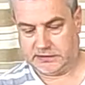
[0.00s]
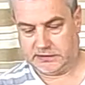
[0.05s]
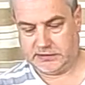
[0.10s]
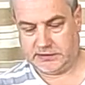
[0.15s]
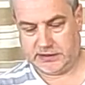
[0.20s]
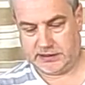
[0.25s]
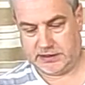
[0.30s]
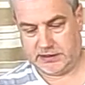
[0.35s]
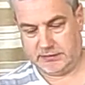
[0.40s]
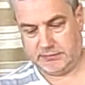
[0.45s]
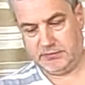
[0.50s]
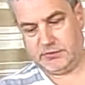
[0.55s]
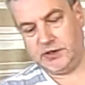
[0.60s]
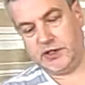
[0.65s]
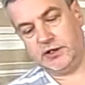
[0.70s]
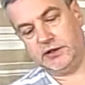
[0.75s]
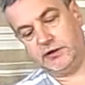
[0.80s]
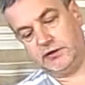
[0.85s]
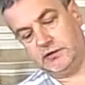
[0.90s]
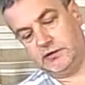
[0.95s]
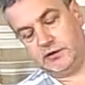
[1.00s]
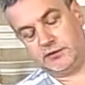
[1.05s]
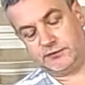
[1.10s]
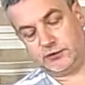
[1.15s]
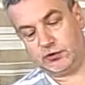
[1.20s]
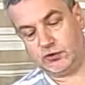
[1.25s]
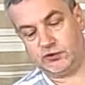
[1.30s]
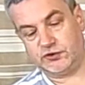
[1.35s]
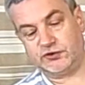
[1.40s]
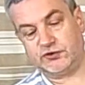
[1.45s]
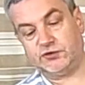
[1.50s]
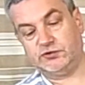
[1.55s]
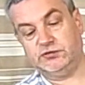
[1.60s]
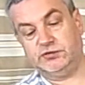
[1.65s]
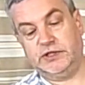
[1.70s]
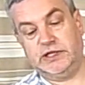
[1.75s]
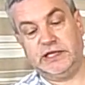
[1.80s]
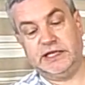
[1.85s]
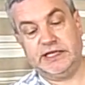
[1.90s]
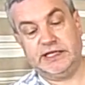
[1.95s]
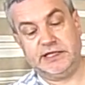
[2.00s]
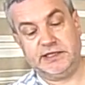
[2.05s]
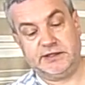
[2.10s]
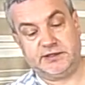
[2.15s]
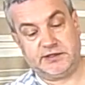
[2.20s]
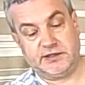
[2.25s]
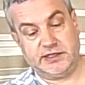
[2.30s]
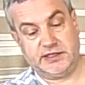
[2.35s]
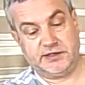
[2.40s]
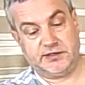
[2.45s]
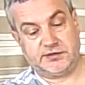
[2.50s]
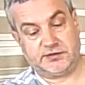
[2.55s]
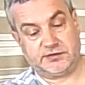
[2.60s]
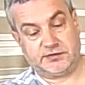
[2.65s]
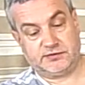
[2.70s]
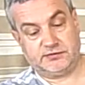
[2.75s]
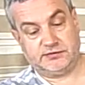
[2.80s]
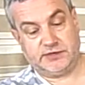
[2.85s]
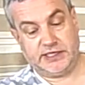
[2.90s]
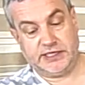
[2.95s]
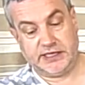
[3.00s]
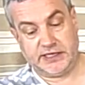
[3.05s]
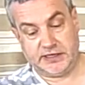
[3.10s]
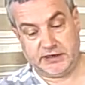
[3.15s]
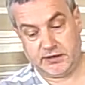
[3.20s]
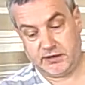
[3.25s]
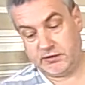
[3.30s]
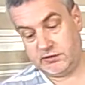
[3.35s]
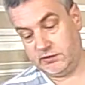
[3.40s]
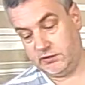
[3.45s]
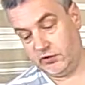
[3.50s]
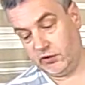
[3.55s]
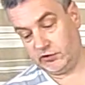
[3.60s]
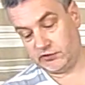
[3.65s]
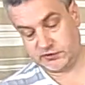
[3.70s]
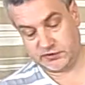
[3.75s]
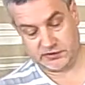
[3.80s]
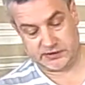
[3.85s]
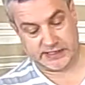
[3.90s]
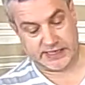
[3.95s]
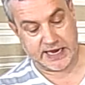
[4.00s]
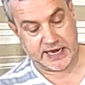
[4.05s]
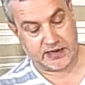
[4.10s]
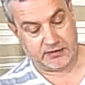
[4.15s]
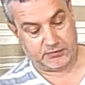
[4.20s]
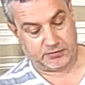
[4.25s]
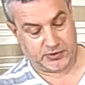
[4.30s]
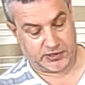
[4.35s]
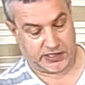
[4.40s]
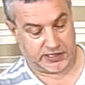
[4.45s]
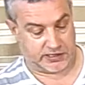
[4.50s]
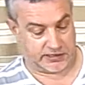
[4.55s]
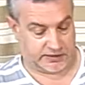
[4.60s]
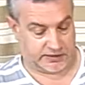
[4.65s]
And of course the lead is here, not at the end pin.